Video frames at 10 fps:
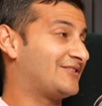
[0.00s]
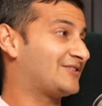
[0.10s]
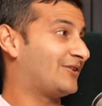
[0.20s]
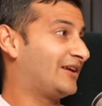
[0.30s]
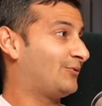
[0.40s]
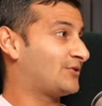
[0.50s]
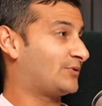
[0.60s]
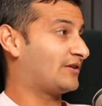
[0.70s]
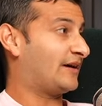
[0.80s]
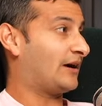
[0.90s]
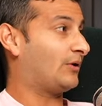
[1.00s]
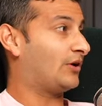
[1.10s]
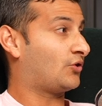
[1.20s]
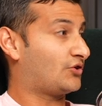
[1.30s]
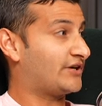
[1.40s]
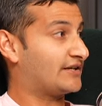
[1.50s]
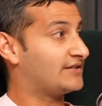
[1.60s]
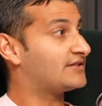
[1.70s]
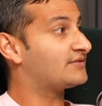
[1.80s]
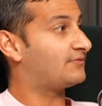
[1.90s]
So he was one of our
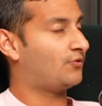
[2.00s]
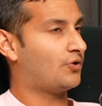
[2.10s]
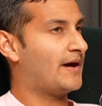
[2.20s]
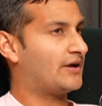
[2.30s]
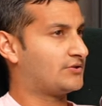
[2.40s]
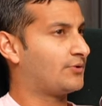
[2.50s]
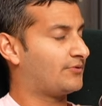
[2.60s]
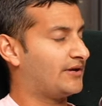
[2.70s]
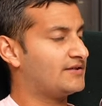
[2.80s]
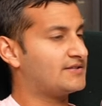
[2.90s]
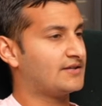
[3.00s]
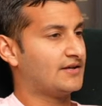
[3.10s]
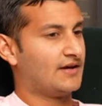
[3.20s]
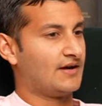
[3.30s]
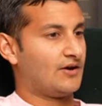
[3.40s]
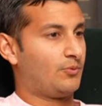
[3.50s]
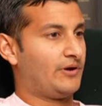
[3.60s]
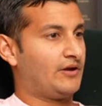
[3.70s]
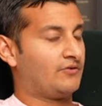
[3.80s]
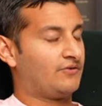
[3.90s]
contractors for about two or three years.
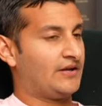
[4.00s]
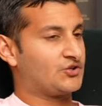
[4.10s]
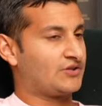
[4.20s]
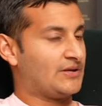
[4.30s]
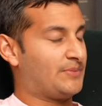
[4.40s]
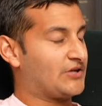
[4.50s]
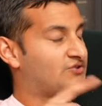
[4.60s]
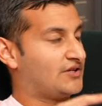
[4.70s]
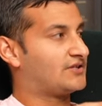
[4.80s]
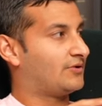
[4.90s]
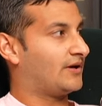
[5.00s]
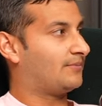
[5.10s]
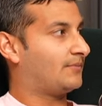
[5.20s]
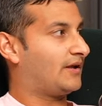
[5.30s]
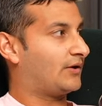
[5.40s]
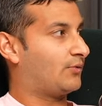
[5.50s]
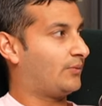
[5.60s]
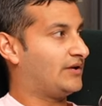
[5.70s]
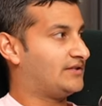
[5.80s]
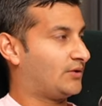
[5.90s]
We initially pitched it to him, like when
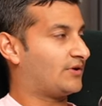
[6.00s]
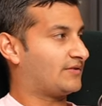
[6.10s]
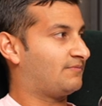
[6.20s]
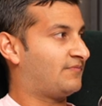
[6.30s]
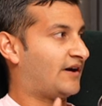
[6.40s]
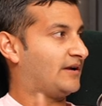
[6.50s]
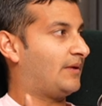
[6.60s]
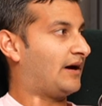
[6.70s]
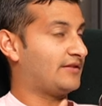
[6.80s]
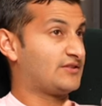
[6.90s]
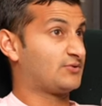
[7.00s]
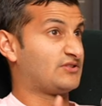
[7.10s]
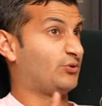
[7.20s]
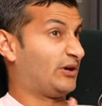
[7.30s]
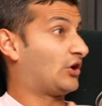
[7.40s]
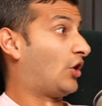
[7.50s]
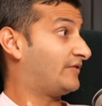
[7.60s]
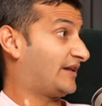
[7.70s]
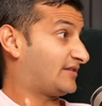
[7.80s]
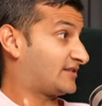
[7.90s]
we did want to find a buyer. This was during
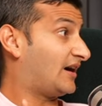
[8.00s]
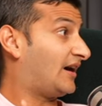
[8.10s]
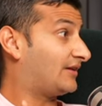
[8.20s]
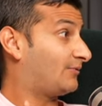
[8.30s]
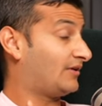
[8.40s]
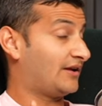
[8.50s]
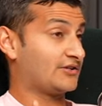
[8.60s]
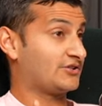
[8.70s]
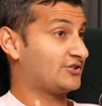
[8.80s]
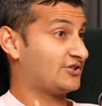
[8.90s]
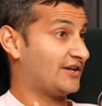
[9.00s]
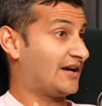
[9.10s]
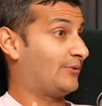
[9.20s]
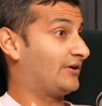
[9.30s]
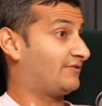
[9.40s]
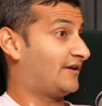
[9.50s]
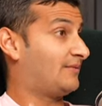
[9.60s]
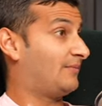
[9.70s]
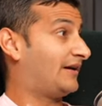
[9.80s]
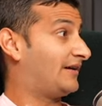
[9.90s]
COVID at the start. We're like, shit, how are we going to find
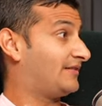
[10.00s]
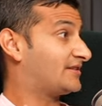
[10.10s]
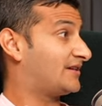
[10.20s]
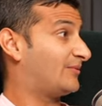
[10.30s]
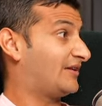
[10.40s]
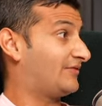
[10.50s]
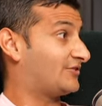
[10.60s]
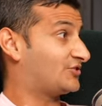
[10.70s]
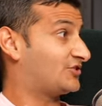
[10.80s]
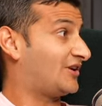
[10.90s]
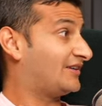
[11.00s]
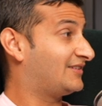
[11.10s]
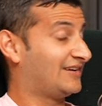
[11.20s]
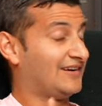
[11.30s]
a buyer at this time when everything's shut?